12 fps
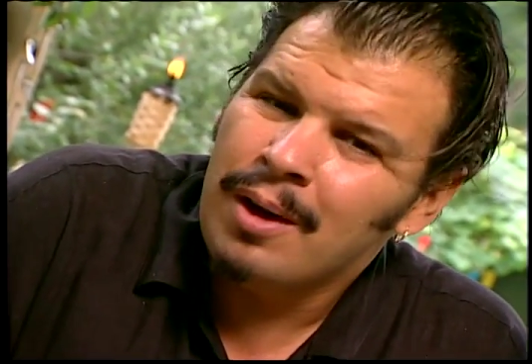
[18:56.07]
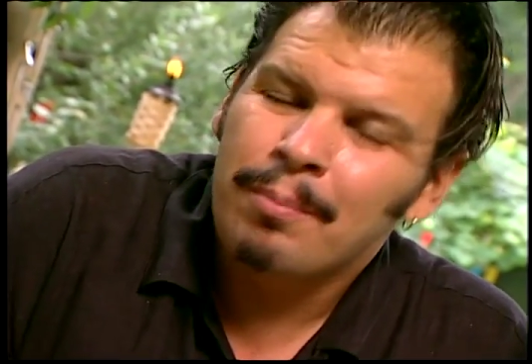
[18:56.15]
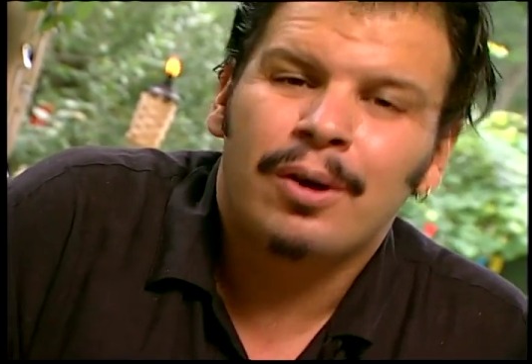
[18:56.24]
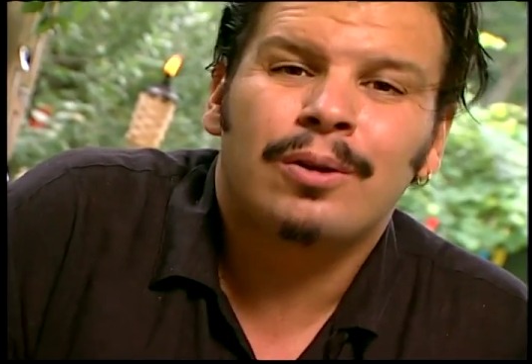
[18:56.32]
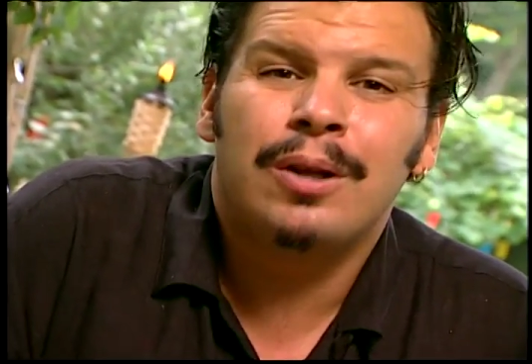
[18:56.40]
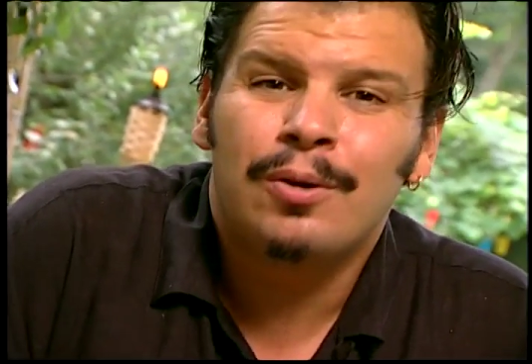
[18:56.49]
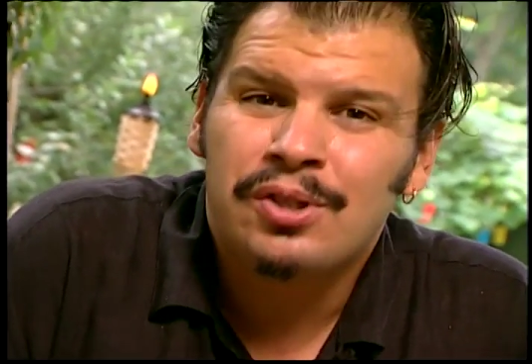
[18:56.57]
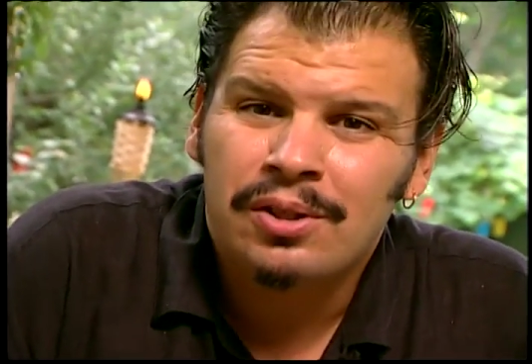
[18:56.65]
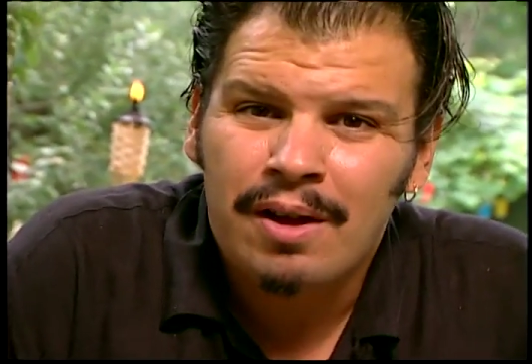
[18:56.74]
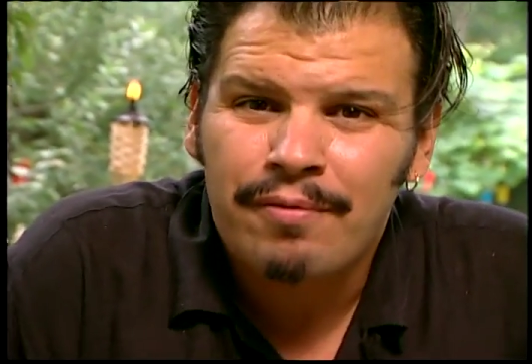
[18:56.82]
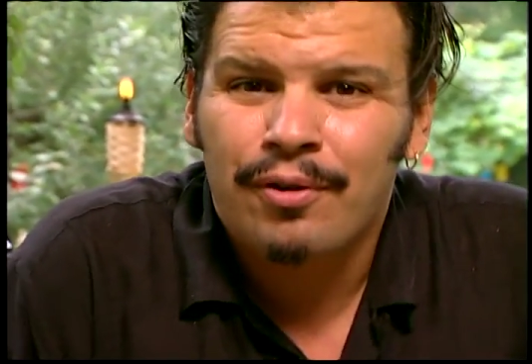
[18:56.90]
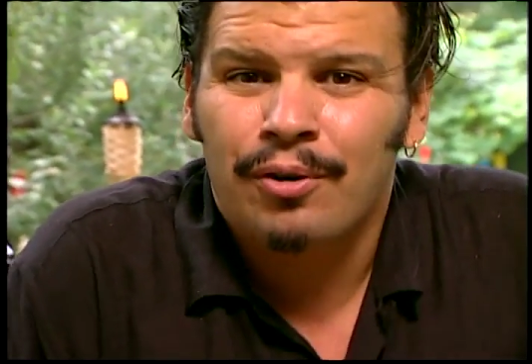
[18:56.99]
but close
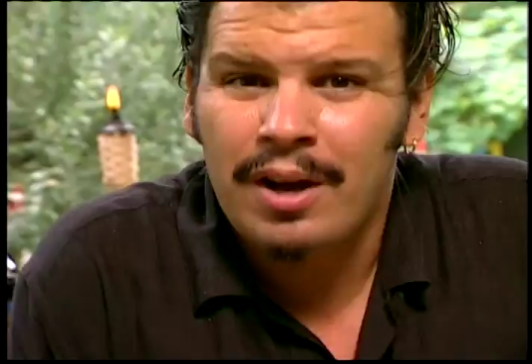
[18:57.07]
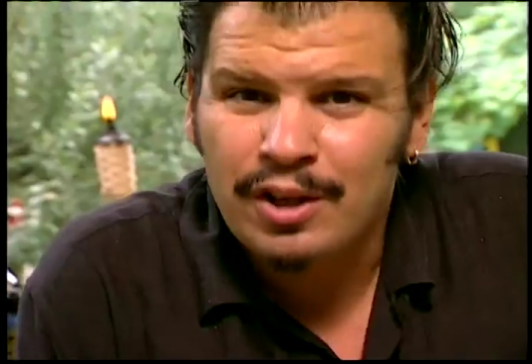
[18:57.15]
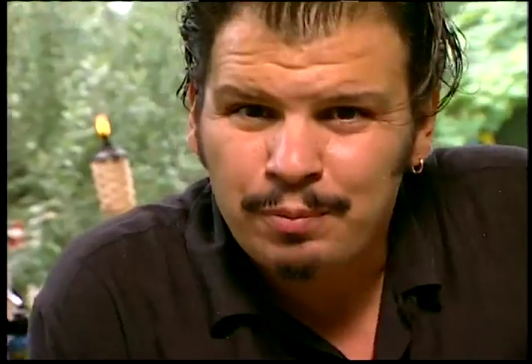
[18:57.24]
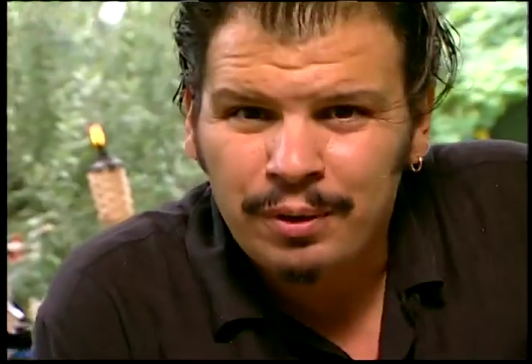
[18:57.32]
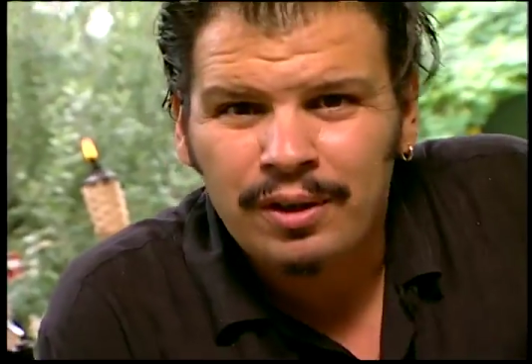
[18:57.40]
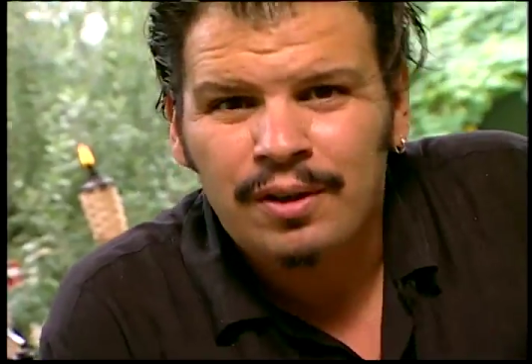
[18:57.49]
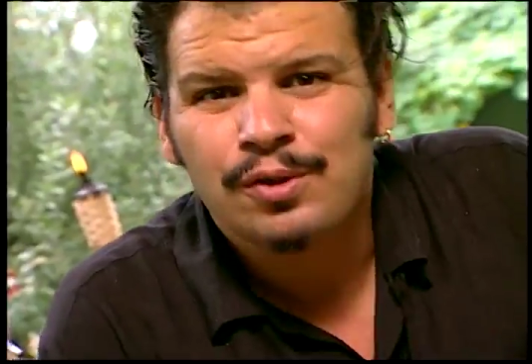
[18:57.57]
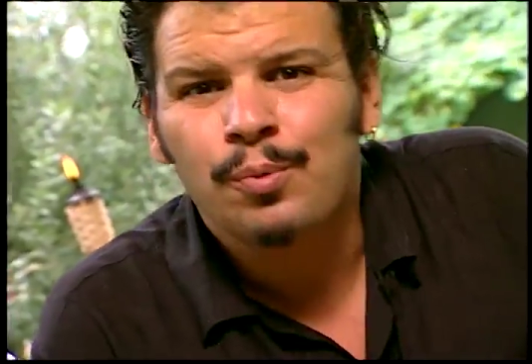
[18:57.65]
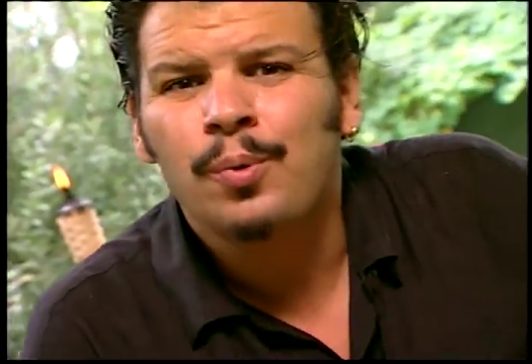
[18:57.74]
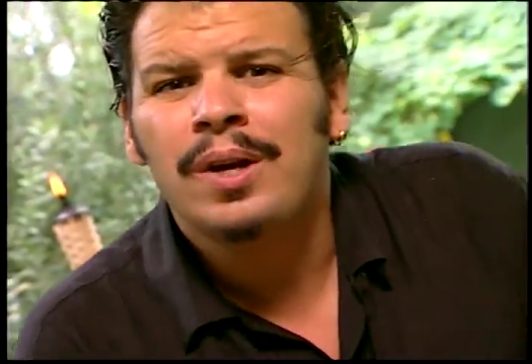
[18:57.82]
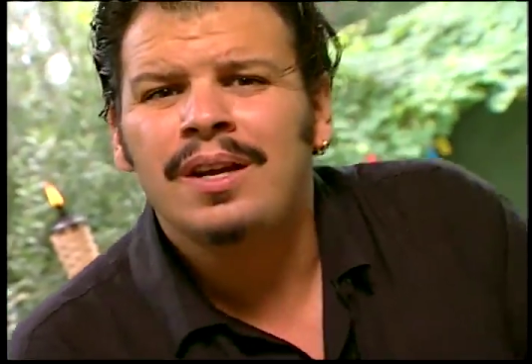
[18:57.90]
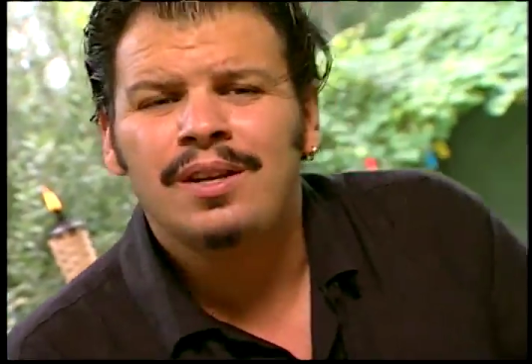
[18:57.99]
enough for us because
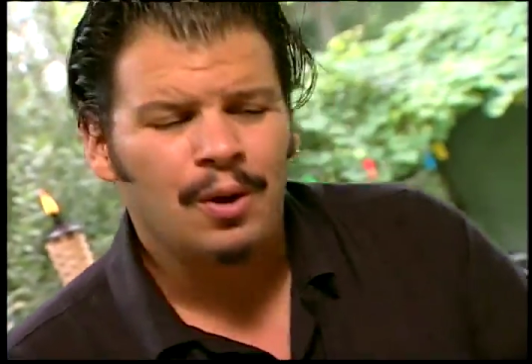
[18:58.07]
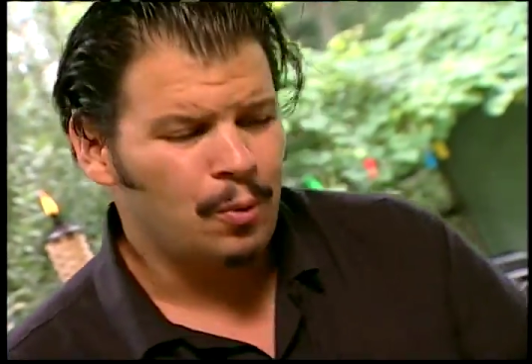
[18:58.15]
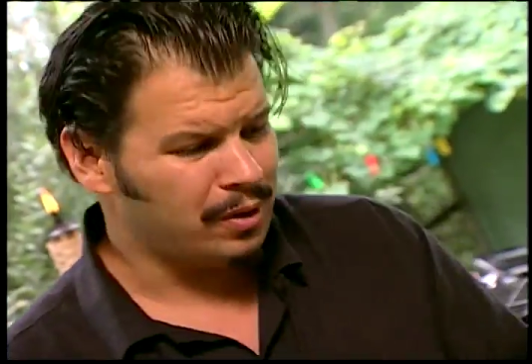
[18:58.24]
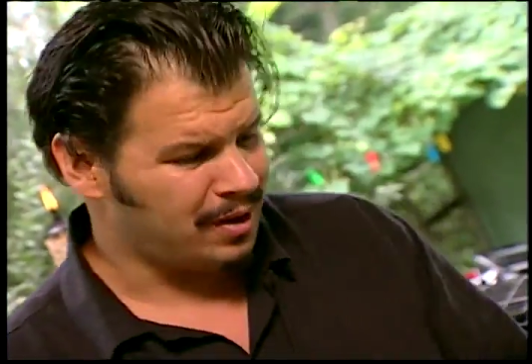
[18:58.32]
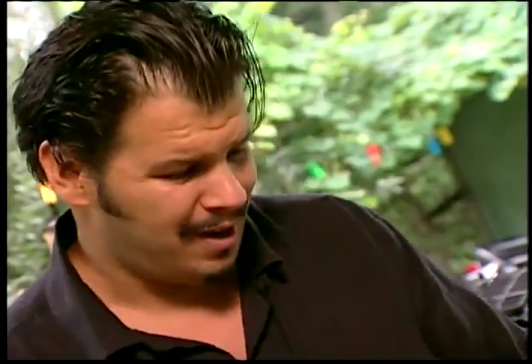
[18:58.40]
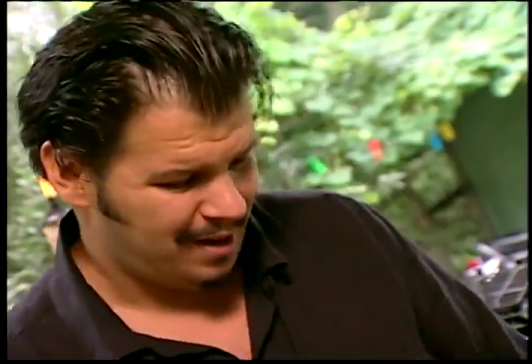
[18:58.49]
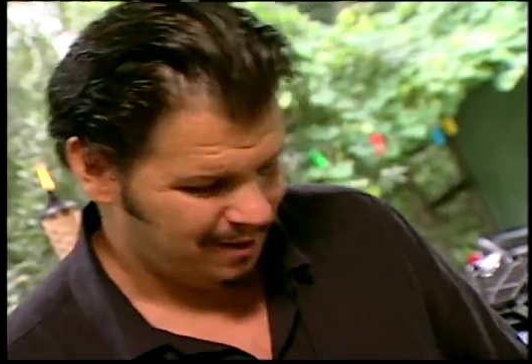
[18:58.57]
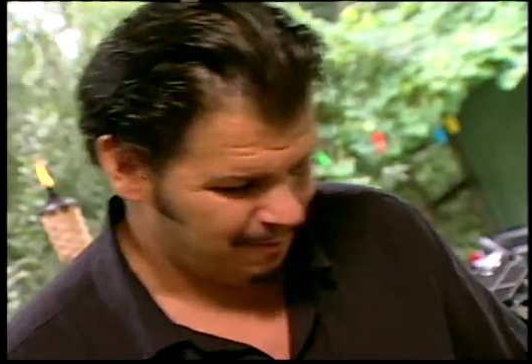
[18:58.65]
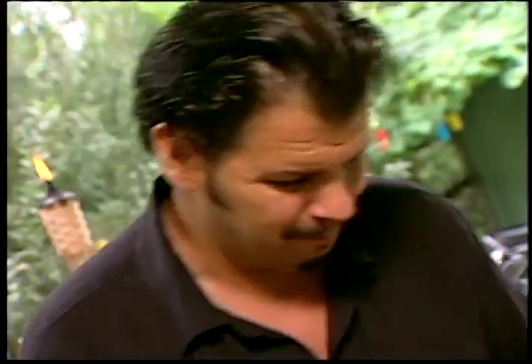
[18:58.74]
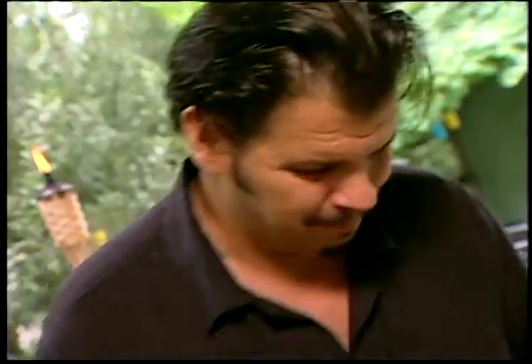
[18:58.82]
we don't care.